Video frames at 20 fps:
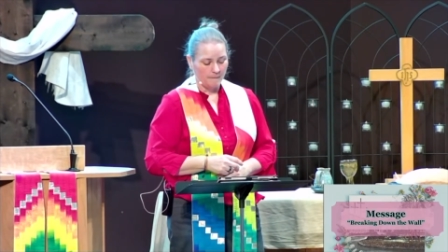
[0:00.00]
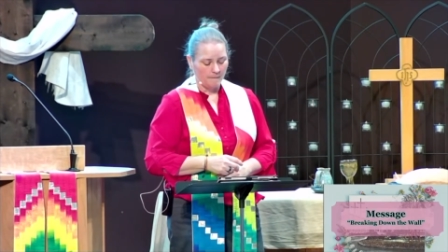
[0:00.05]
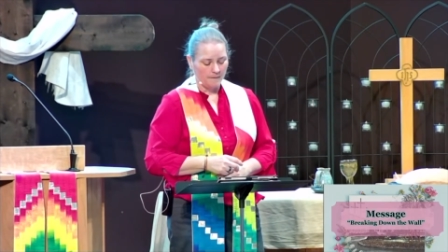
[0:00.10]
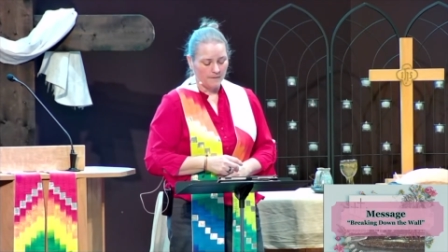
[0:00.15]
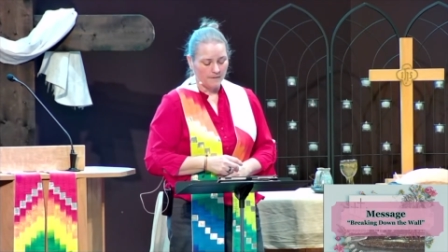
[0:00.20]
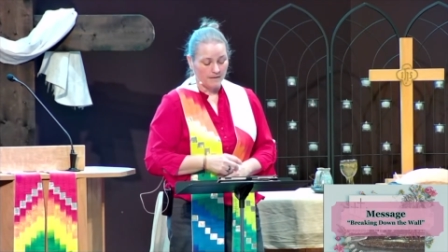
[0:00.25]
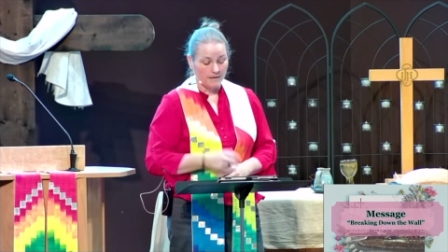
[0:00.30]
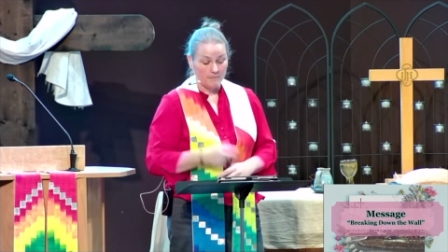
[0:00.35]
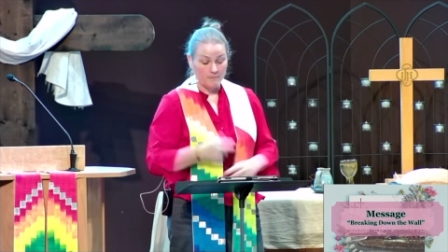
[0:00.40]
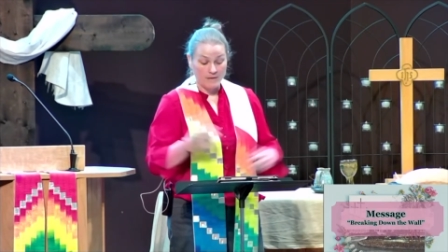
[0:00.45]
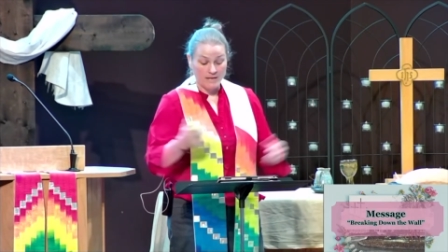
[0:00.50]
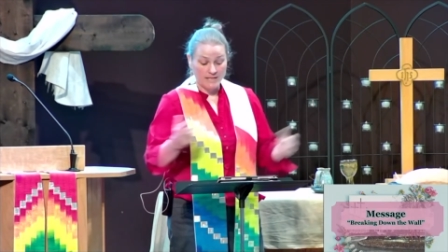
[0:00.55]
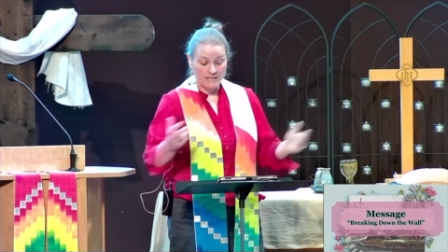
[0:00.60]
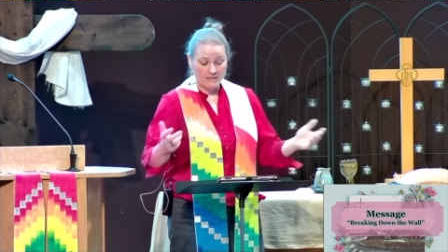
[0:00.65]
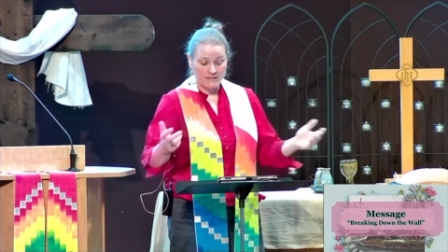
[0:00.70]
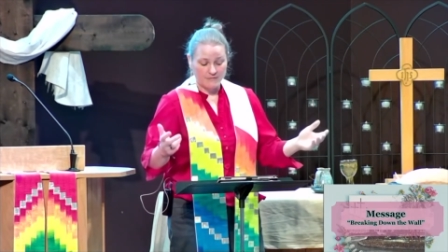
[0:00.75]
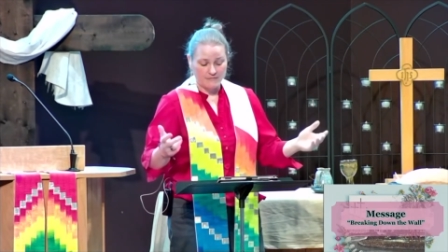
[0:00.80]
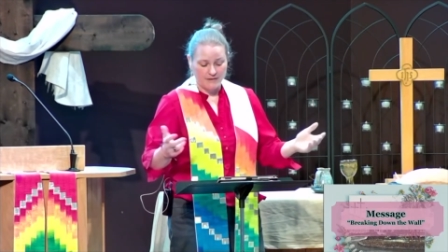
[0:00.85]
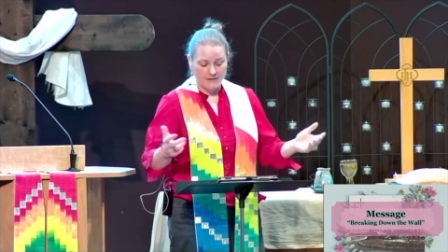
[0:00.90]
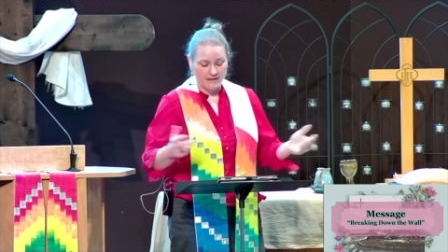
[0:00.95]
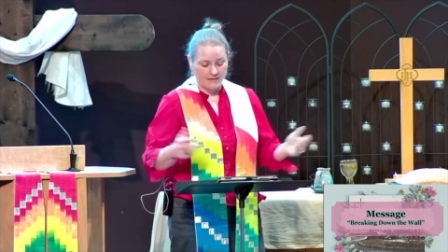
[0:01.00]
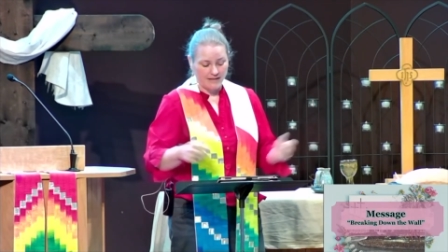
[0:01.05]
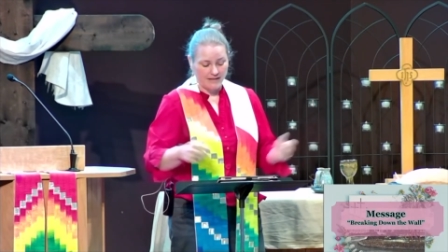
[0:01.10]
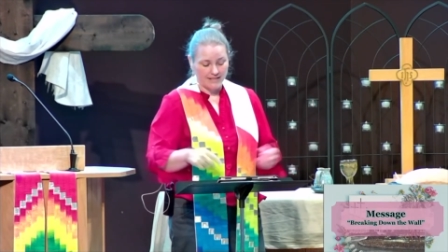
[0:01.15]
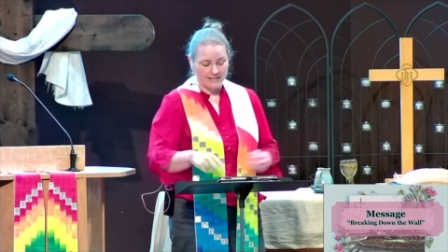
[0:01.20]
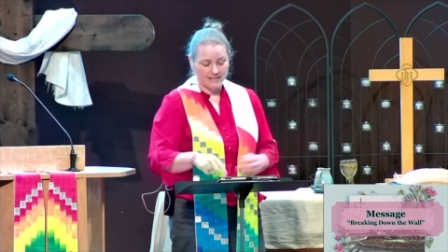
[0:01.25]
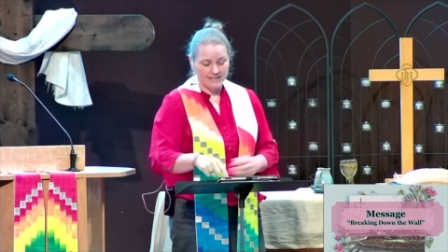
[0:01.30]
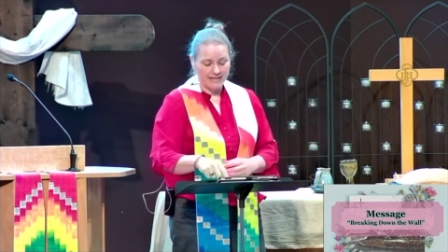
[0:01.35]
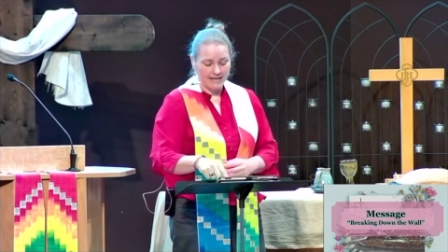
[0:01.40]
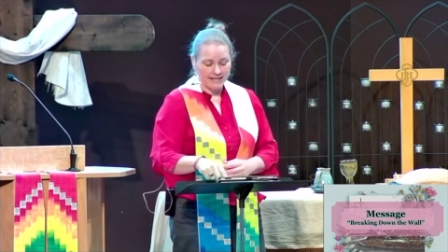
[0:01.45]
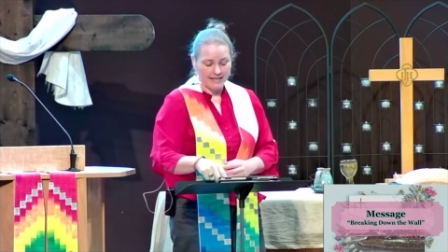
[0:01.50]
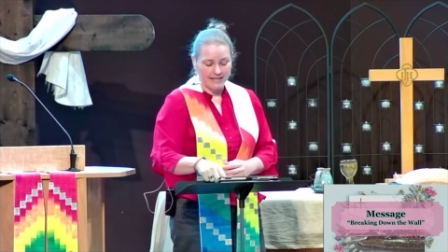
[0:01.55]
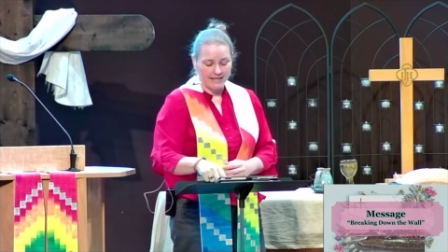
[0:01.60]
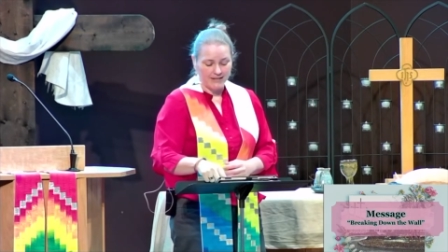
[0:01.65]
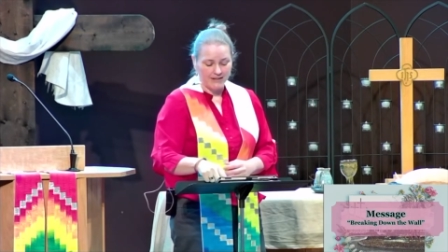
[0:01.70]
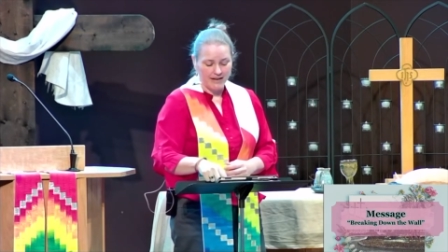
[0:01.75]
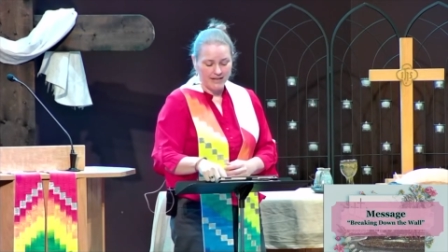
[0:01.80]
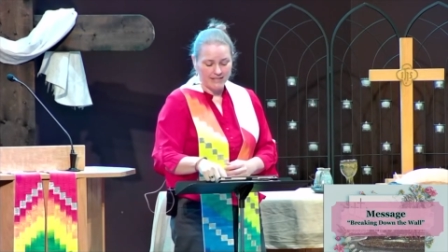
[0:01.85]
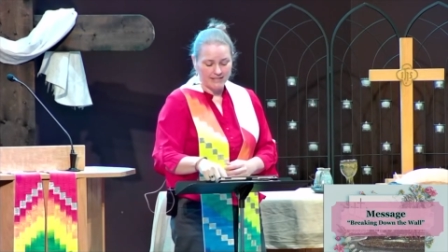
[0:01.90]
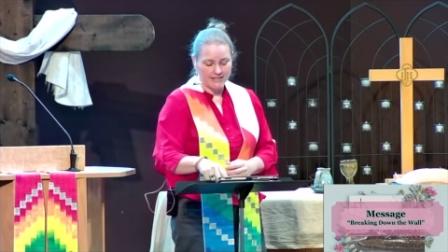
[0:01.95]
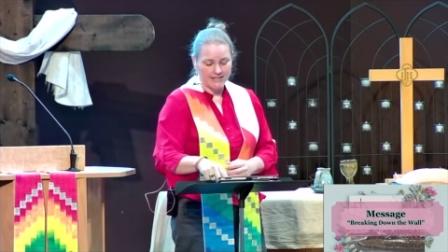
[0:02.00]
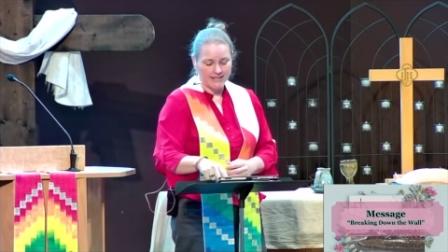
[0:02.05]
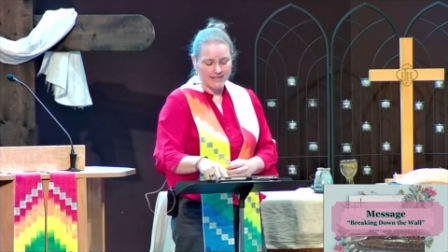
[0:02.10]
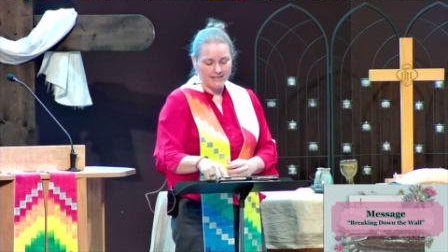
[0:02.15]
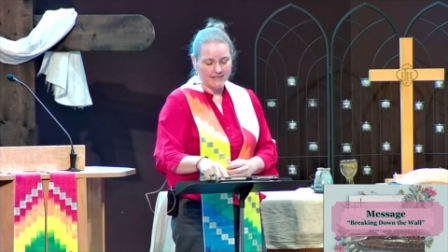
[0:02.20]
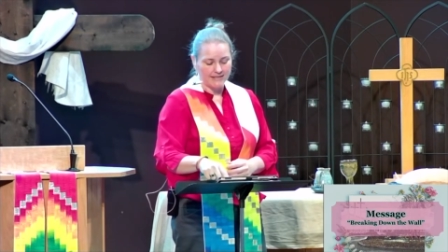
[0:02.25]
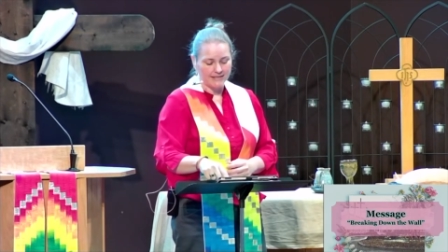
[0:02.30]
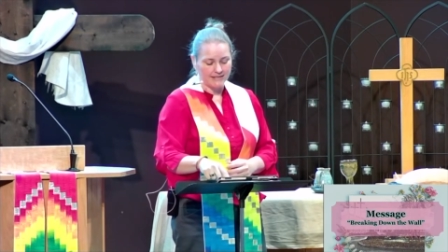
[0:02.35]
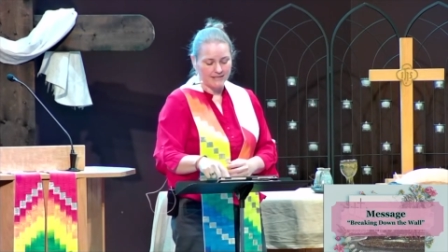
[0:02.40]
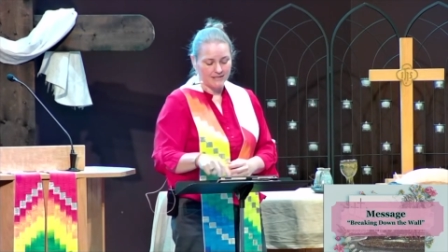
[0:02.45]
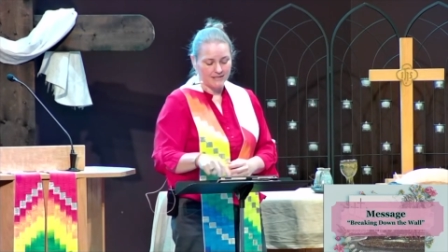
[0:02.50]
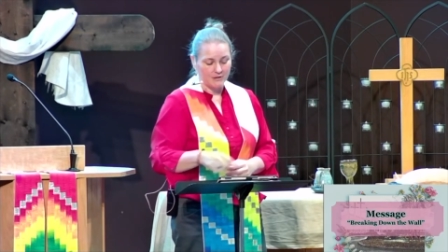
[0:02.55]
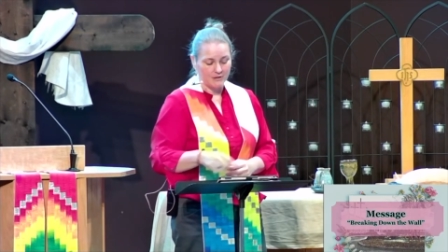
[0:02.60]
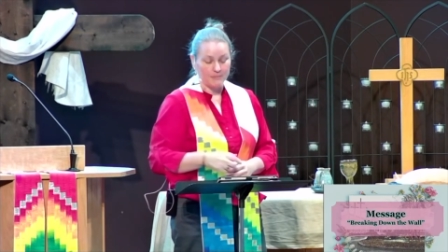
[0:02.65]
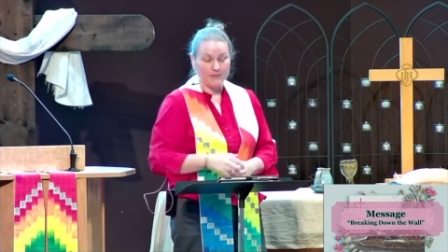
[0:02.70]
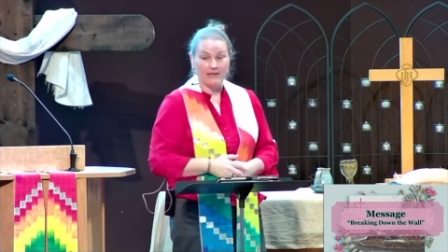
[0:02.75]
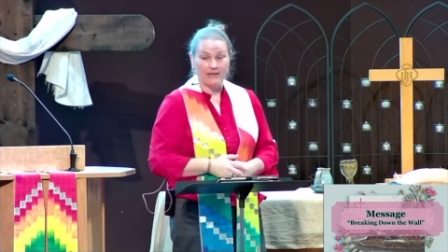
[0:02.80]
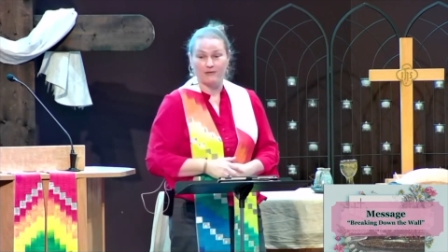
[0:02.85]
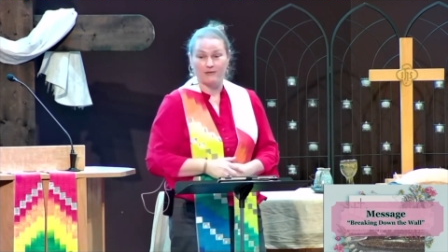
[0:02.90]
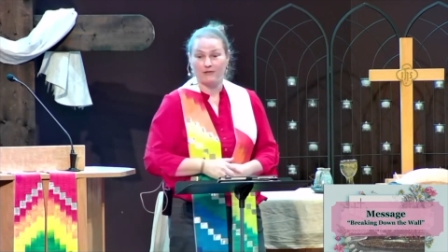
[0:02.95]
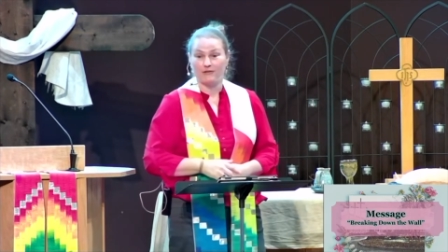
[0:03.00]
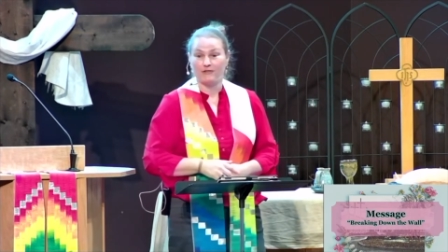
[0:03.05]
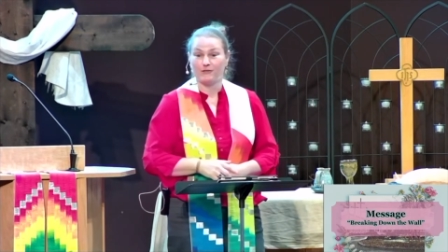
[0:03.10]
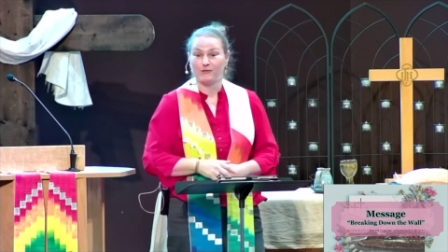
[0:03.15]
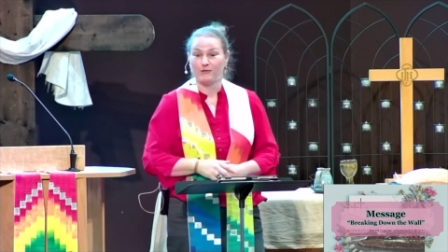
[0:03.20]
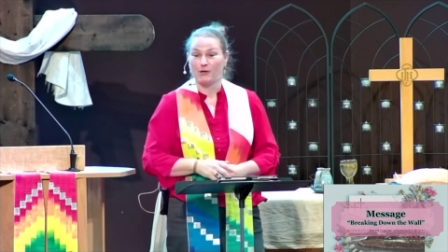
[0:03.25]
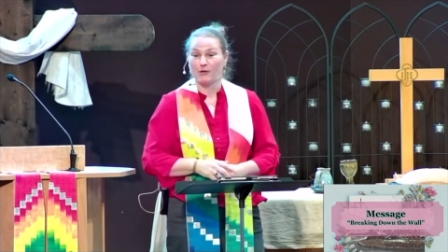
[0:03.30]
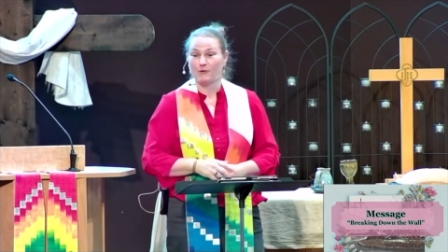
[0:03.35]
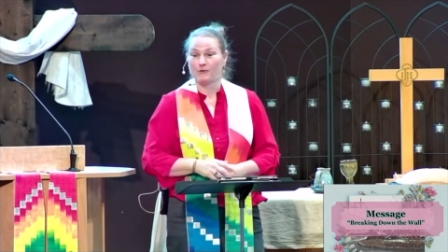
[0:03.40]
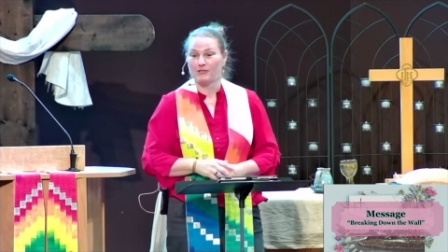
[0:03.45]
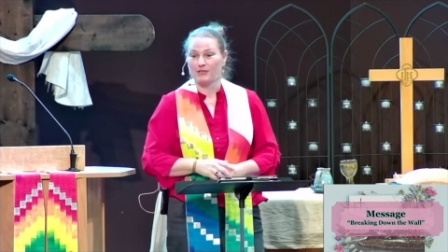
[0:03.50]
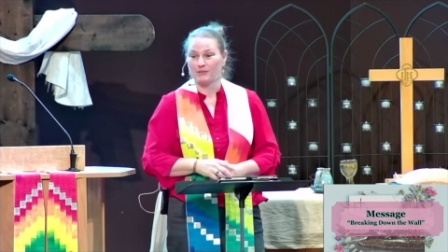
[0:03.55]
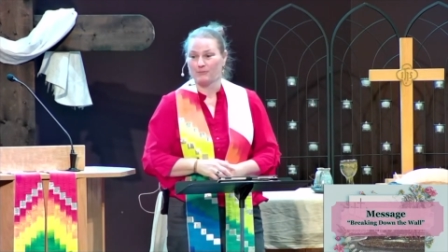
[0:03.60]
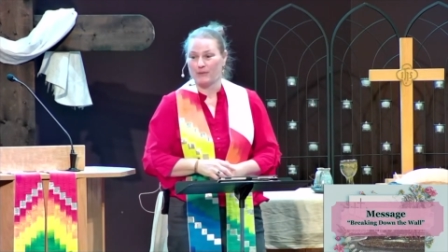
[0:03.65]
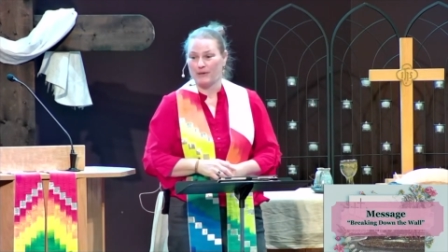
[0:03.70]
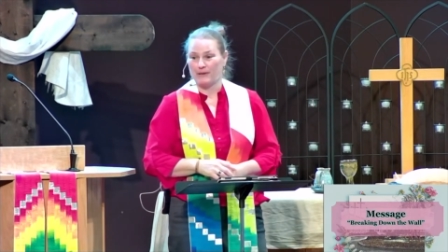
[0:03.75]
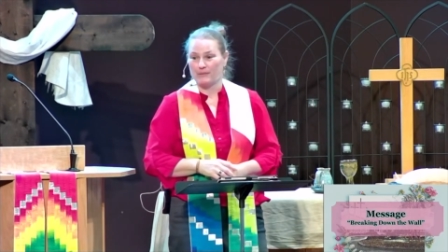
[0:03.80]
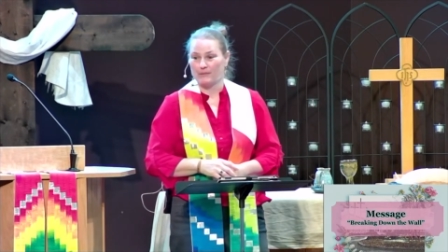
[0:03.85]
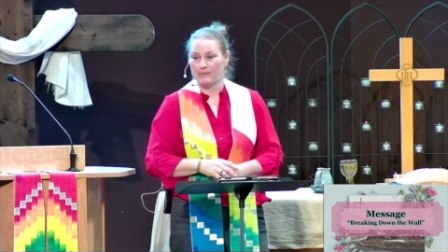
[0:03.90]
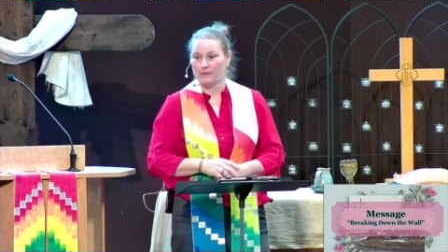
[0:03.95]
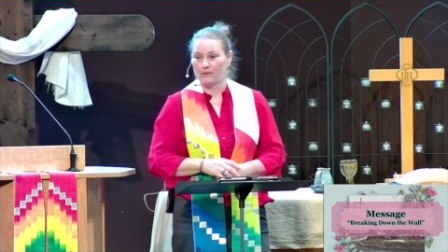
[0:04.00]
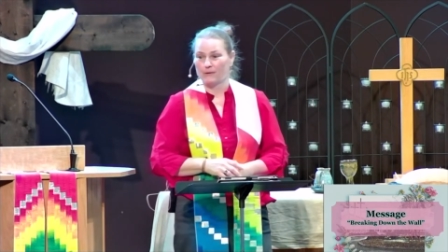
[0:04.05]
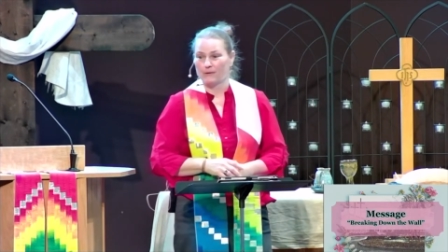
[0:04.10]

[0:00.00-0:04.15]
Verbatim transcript: They must have felt like second class citizens compared to the chosen people.